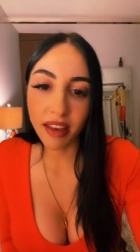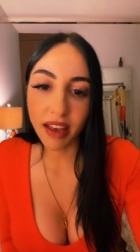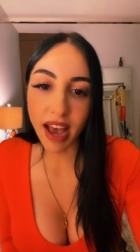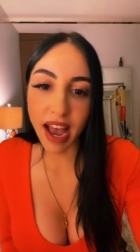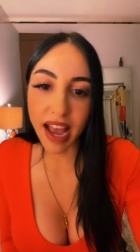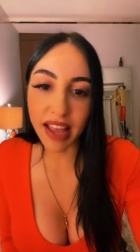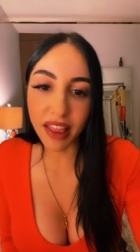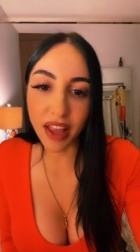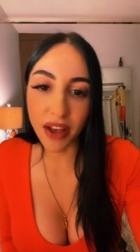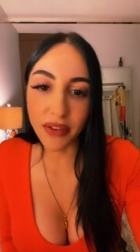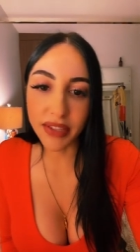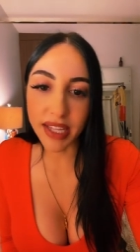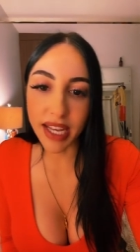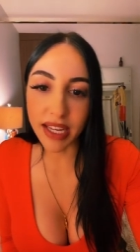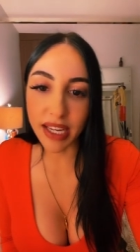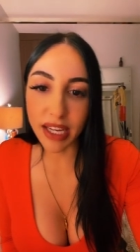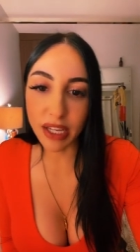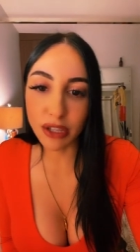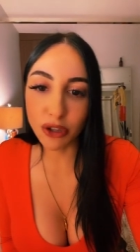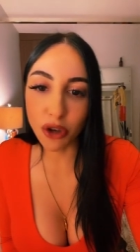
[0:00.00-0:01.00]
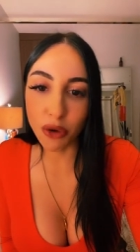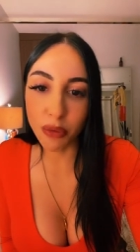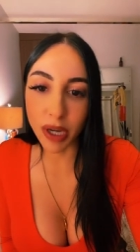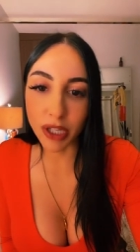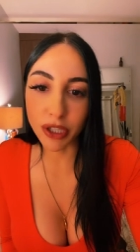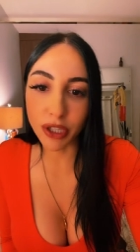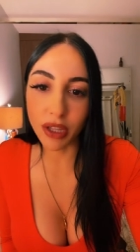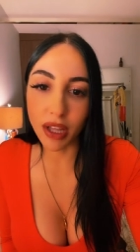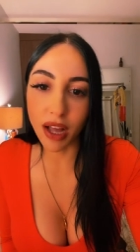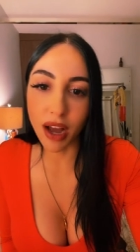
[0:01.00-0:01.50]
Hi, love, sending so
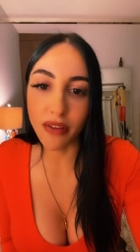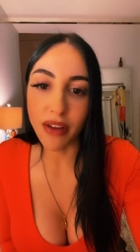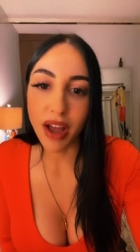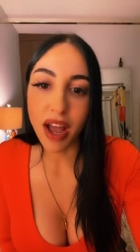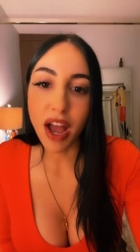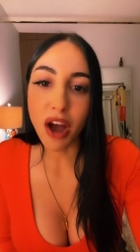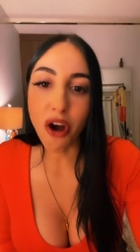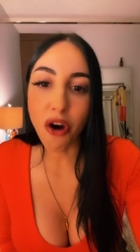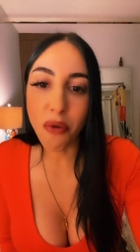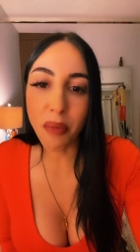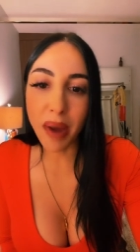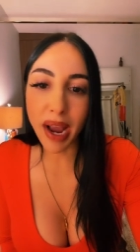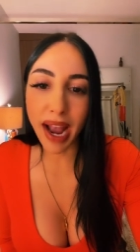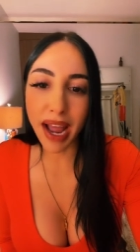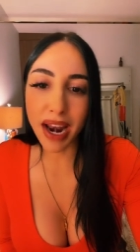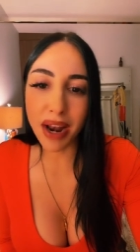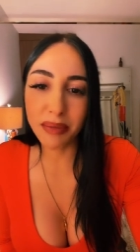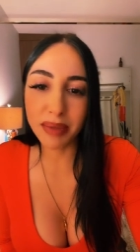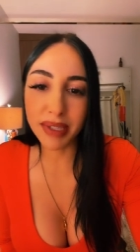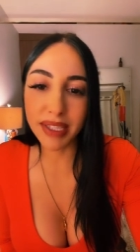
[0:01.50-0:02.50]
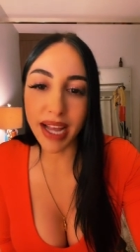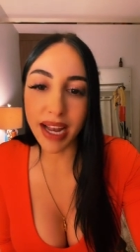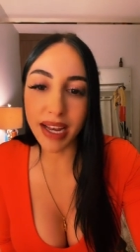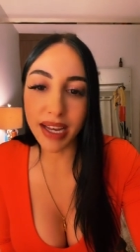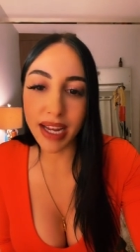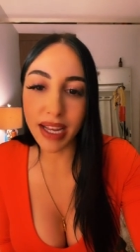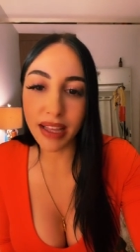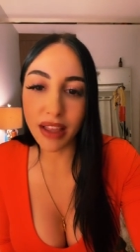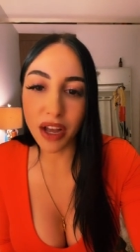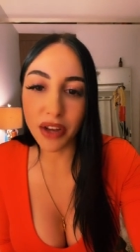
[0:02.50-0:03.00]
much love. Oh my God, I'm
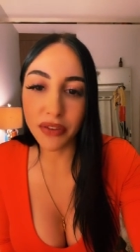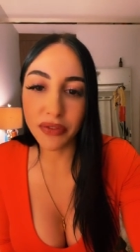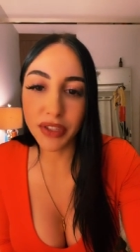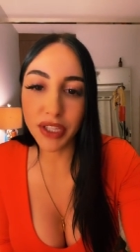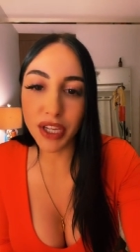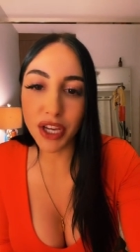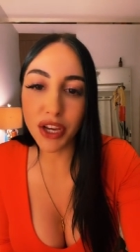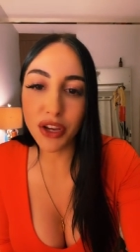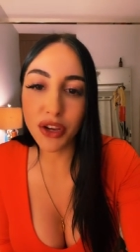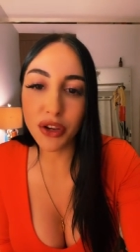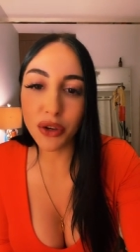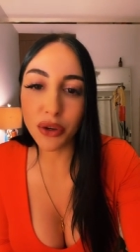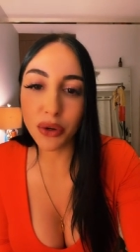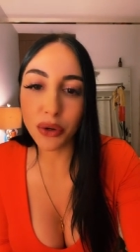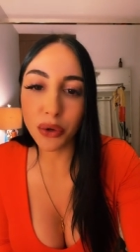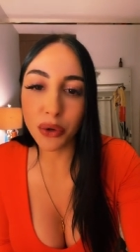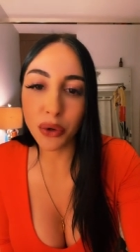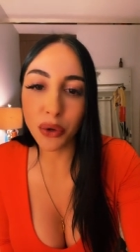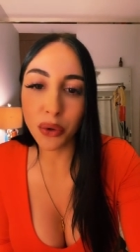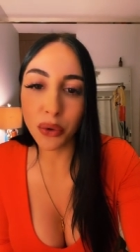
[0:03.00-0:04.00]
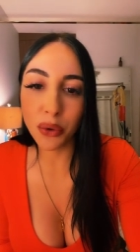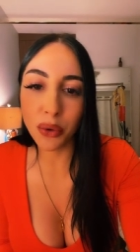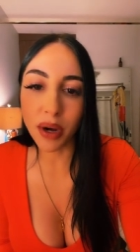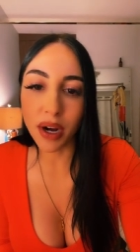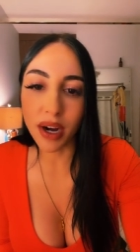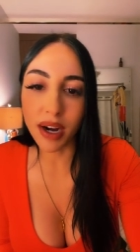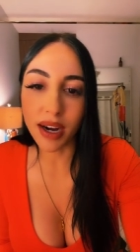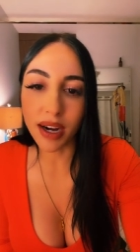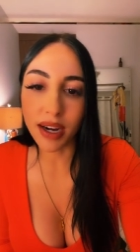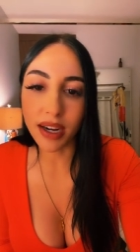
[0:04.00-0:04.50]
sending love to you.